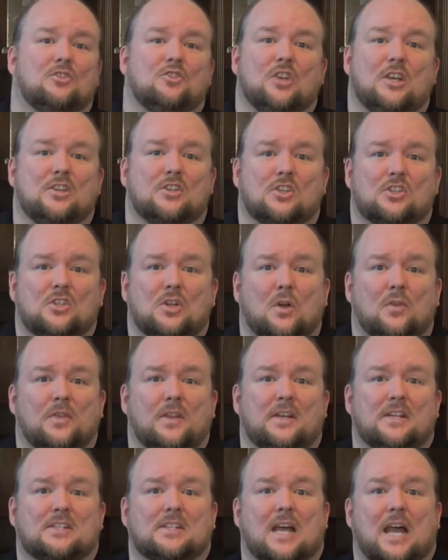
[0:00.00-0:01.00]
Jesus told the
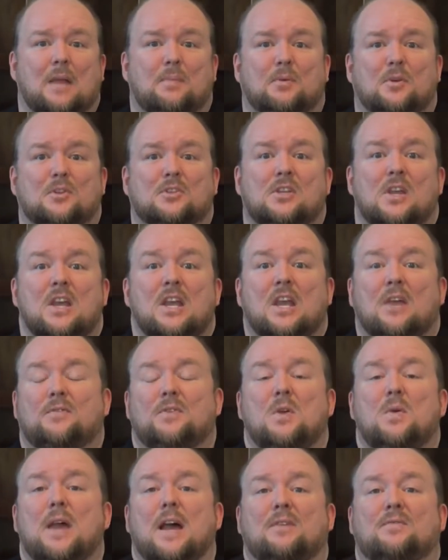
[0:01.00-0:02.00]
disciples, If
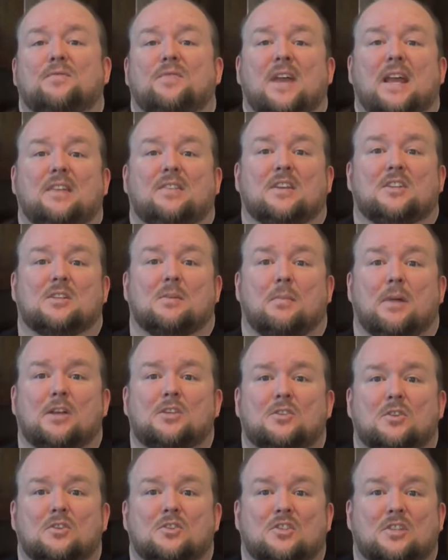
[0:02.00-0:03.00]
you have faith as a
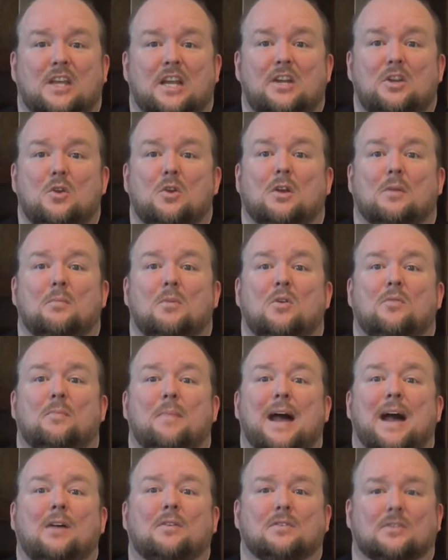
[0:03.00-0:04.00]
mustard seed, you can move
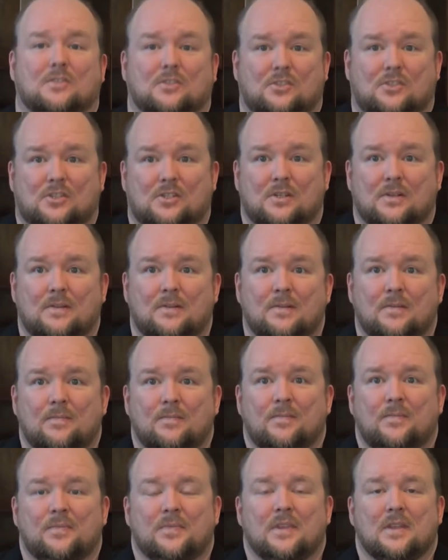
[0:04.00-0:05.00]
mountains.
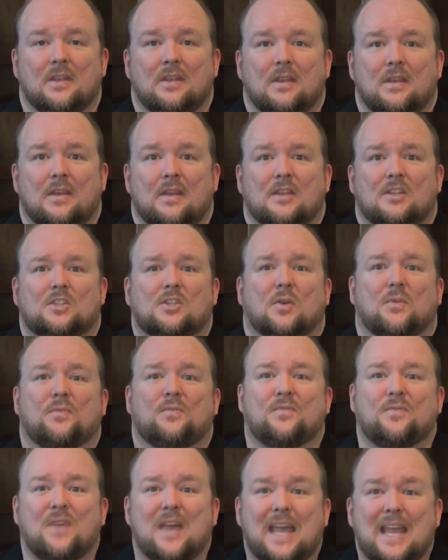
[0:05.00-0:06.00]
So
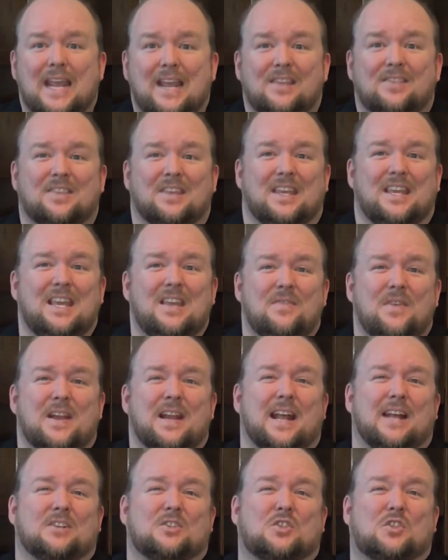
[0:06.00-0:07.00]
faith, even
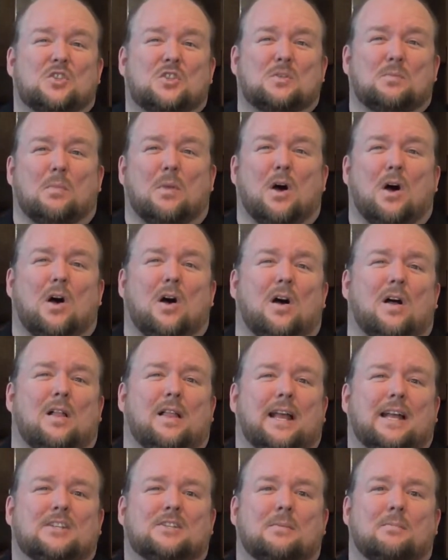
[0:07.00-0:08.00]
as small
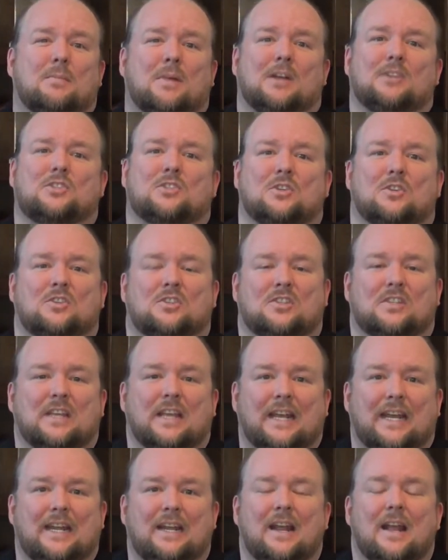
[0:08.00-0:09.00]
as a mustard
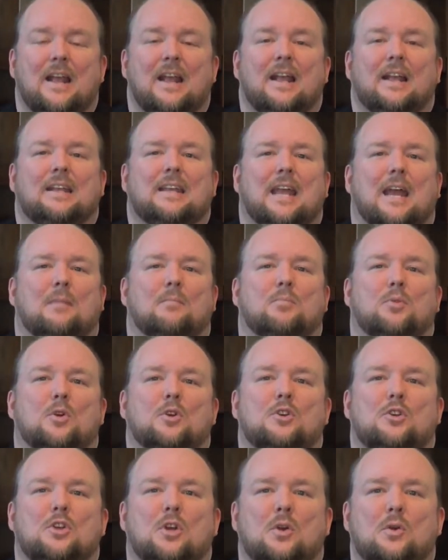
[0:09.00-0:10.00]
seed, can
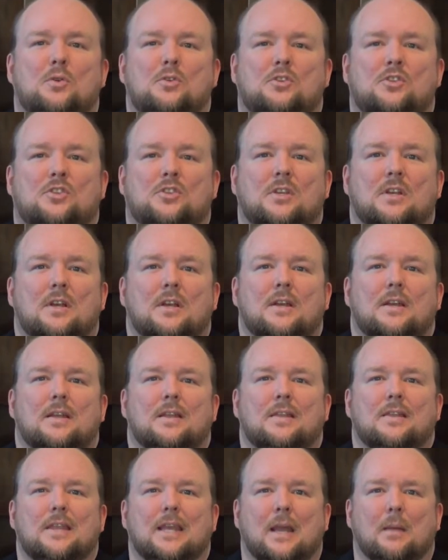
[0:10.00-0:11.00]
produce
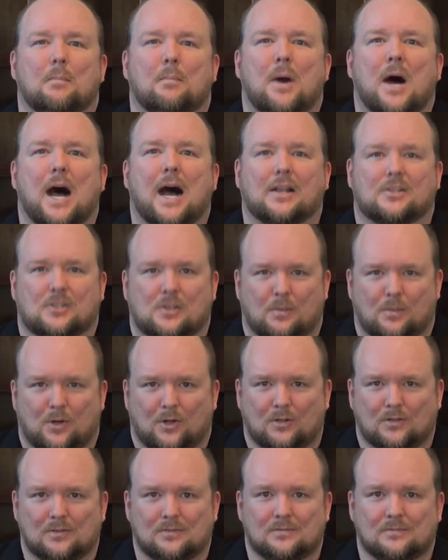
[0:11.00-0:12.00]
the
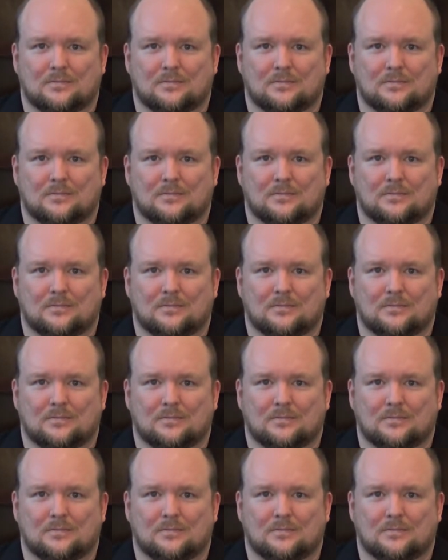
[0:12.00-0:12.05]
impossible.